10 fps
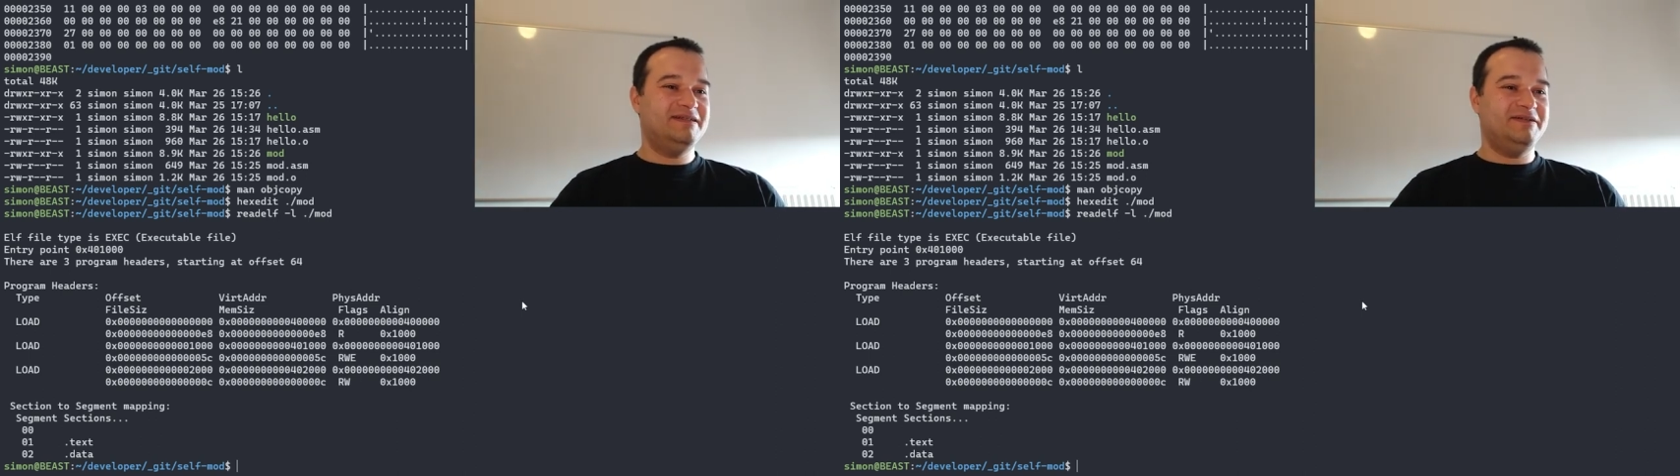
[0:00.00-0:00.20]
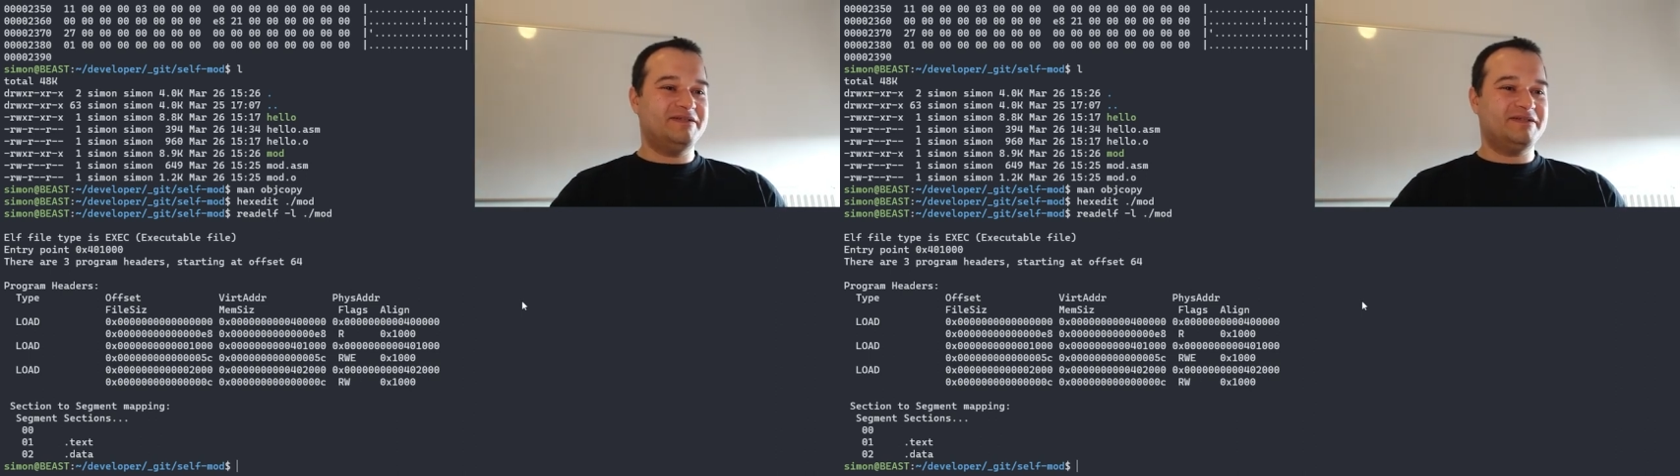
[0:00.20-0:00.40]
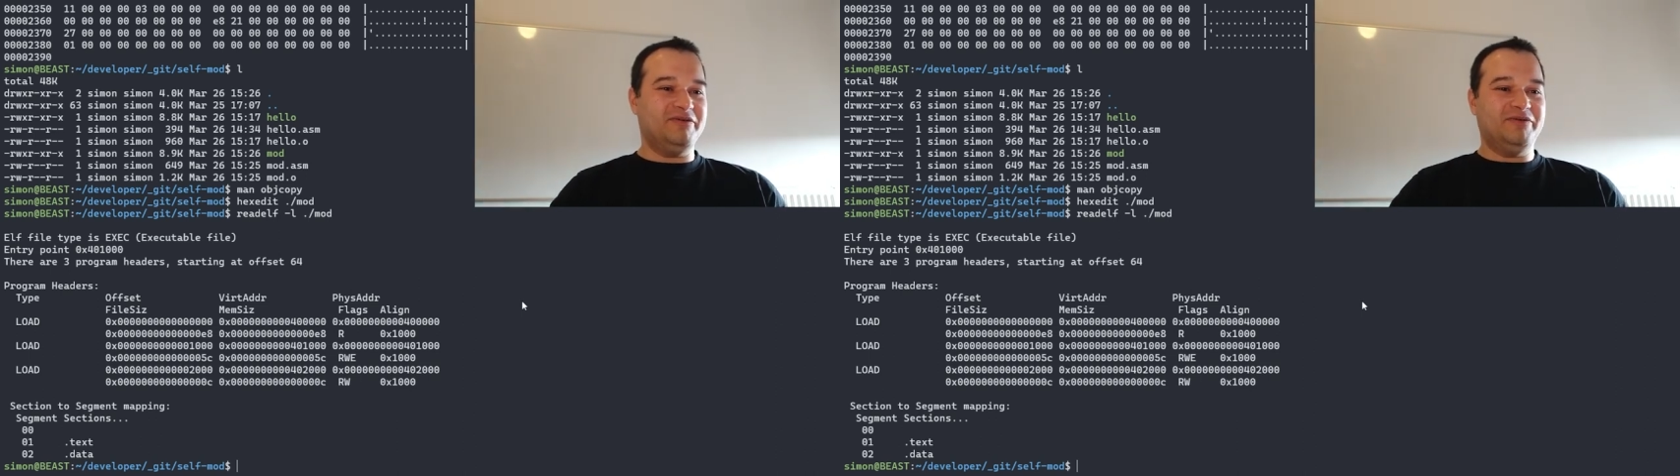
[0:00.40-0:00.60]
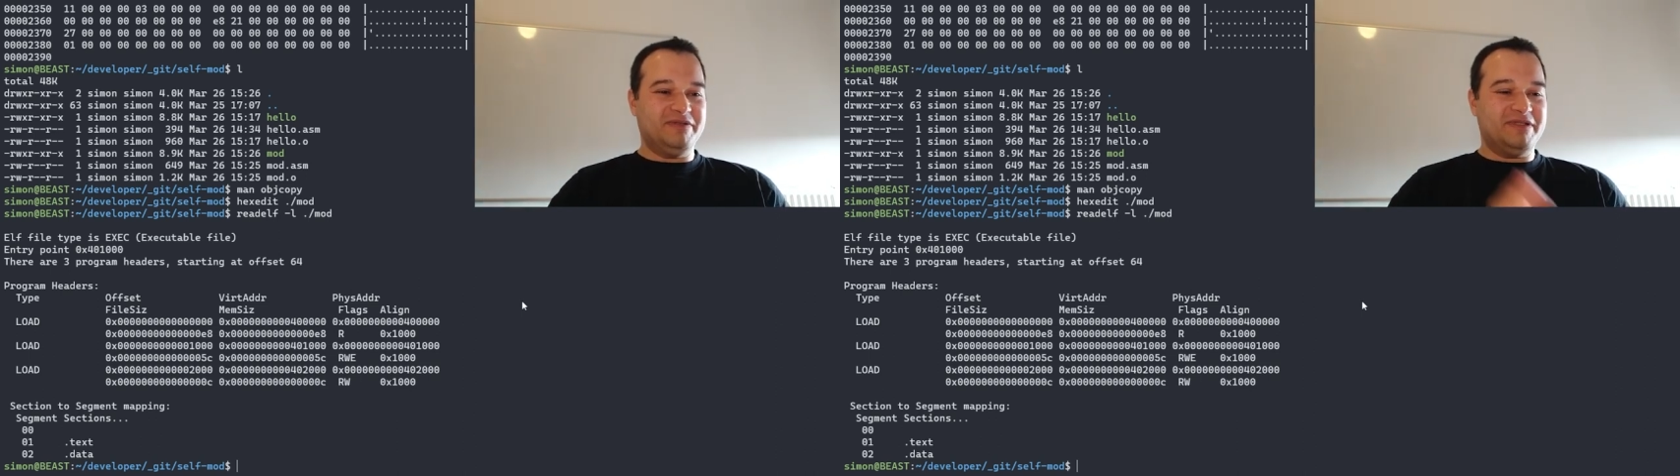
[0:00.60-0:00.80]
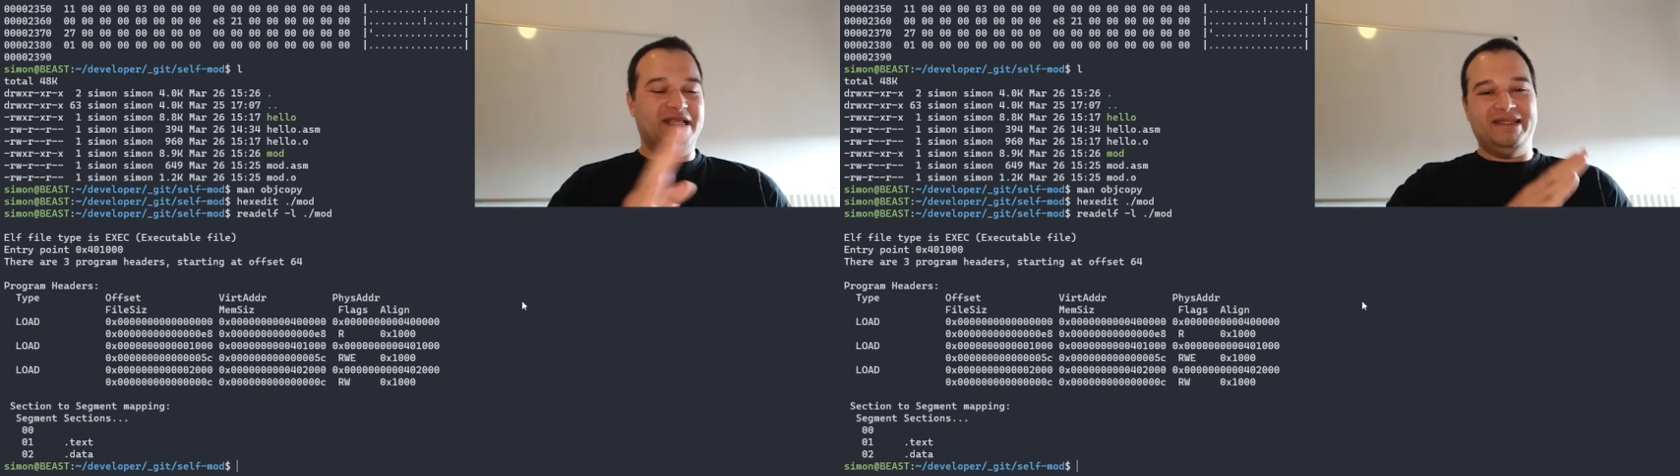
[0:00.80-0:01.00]
Uh, so
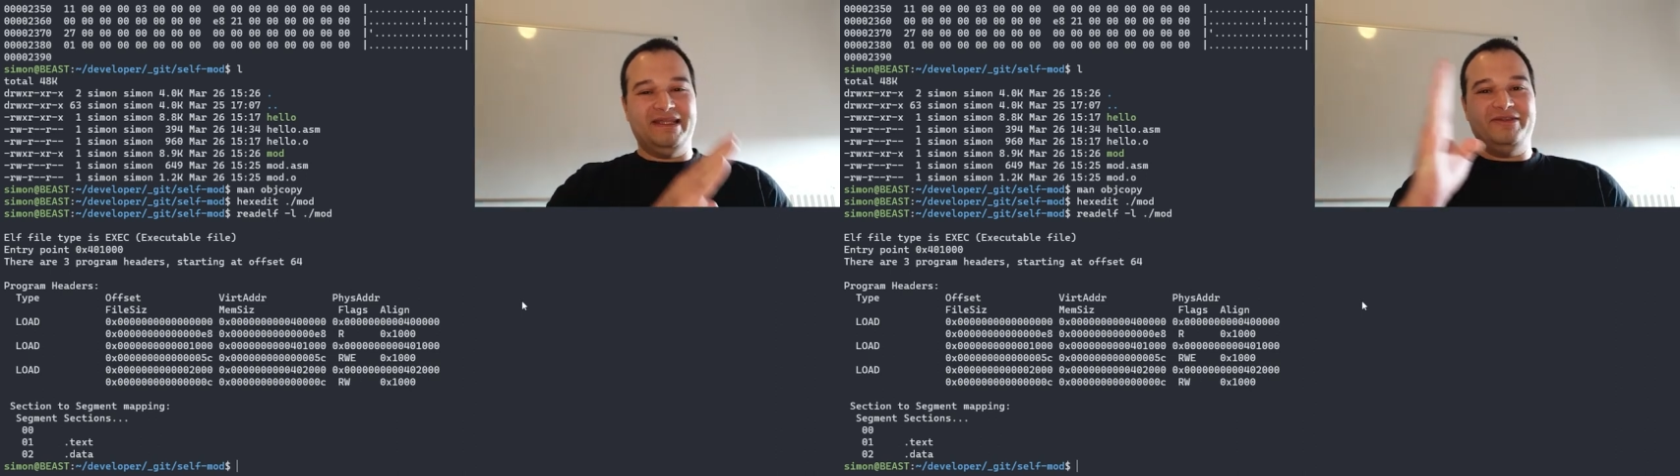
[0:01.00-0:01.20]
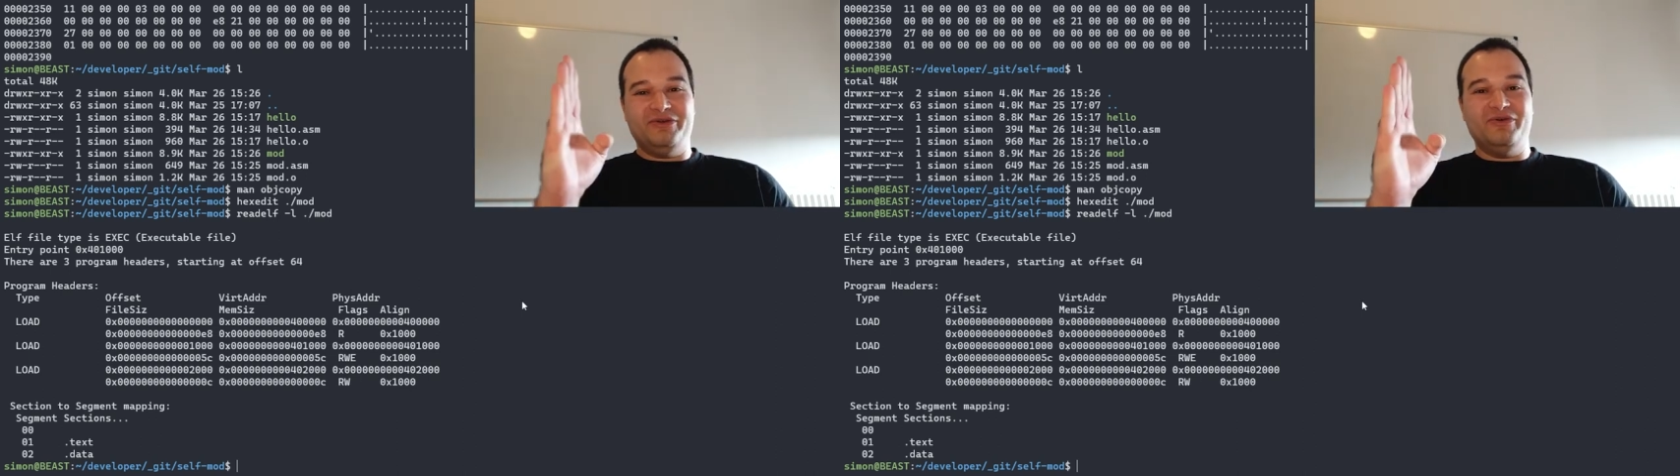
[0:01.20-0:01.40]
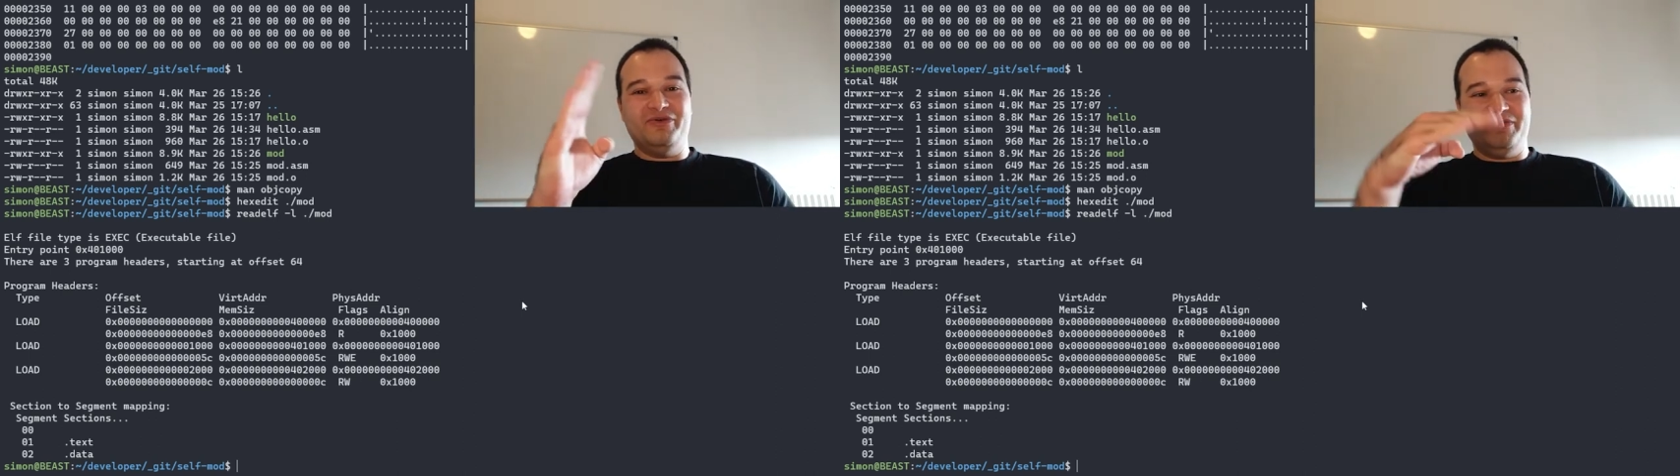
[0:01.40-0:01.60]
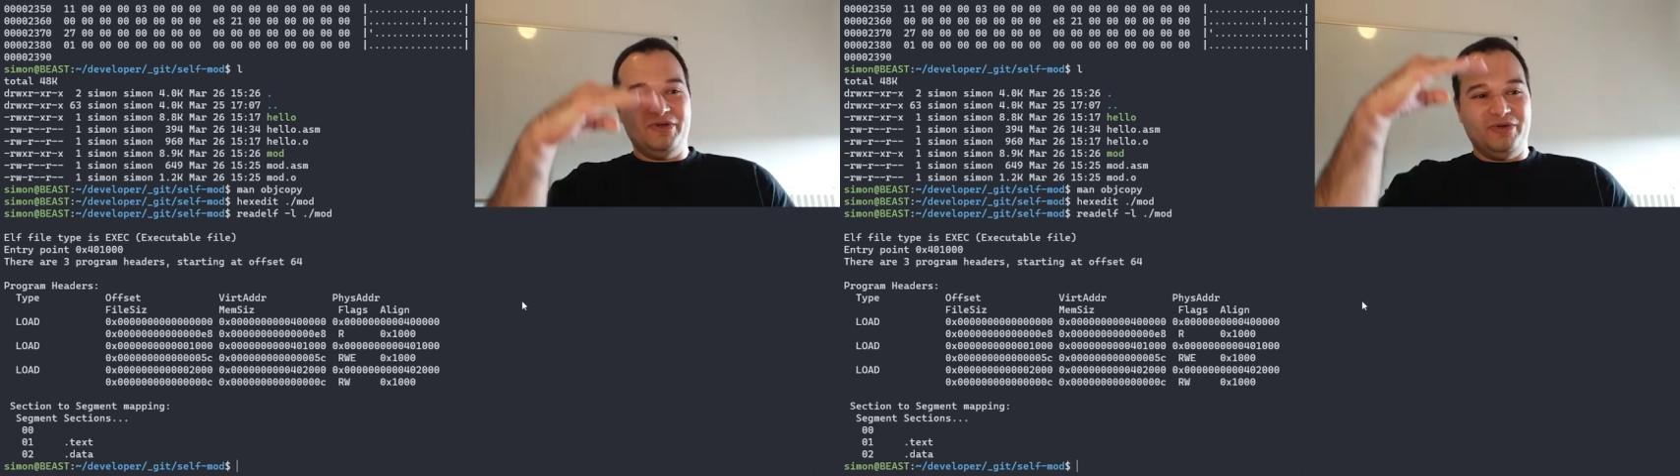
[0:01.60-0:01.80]
then then you go,